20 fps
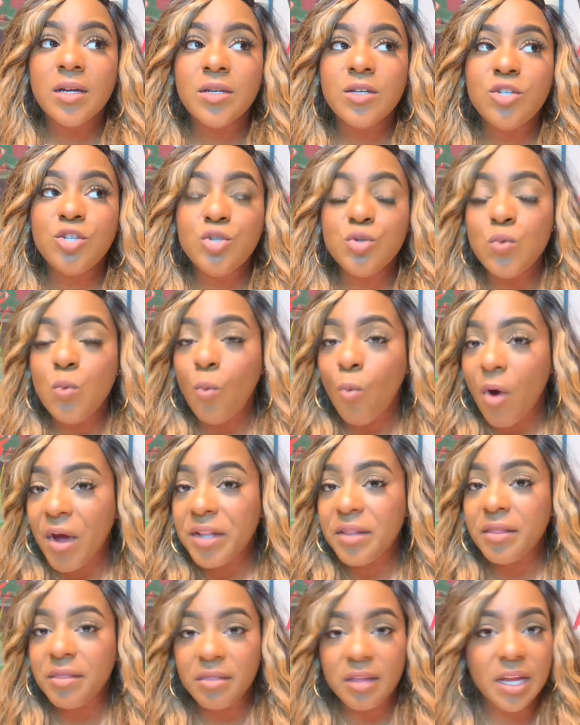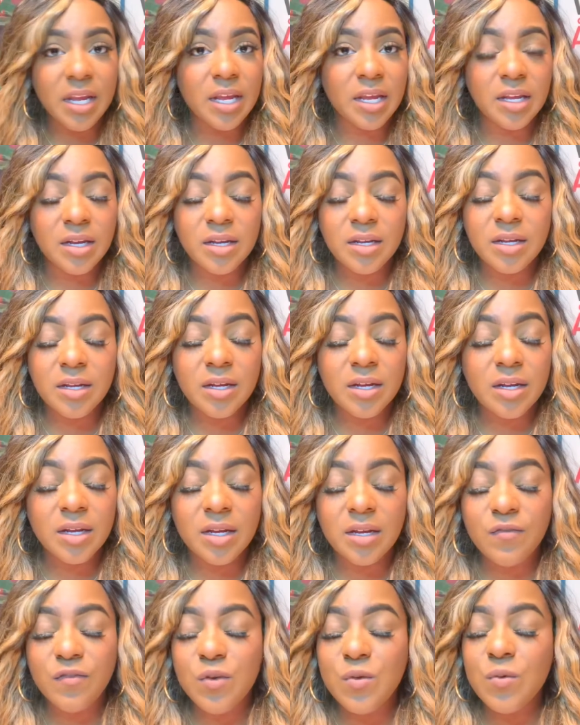do one thing,
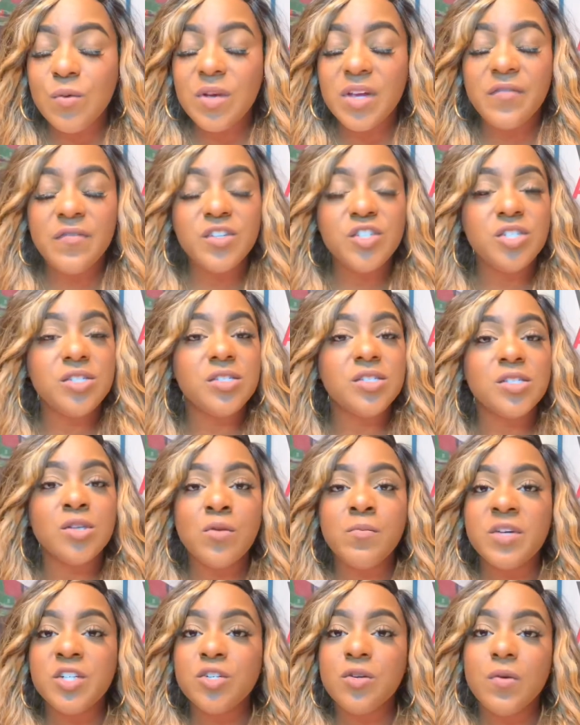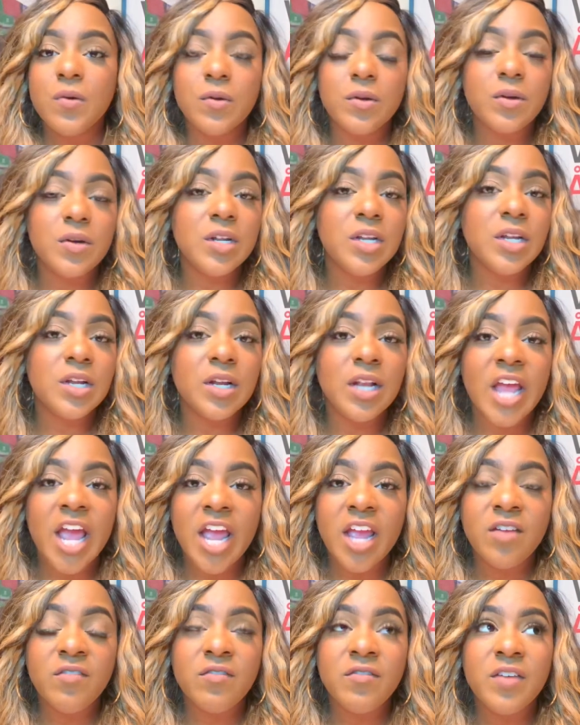if it's just so much going on in your
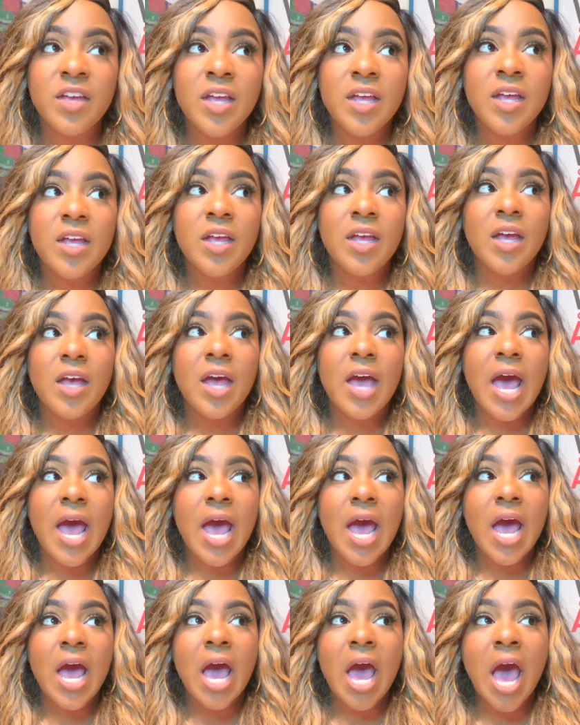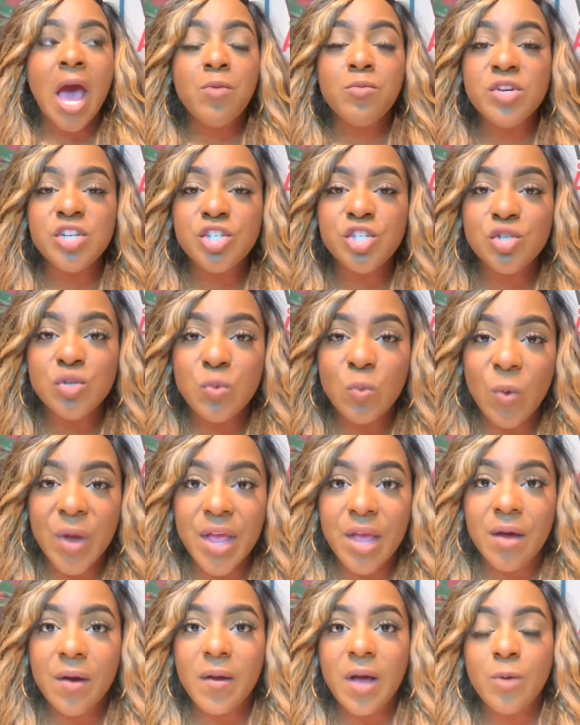life, I wish you
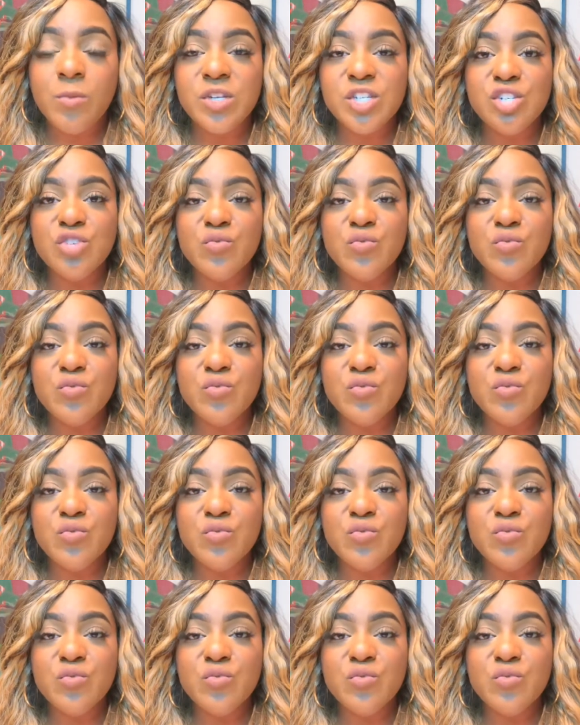well. I wish you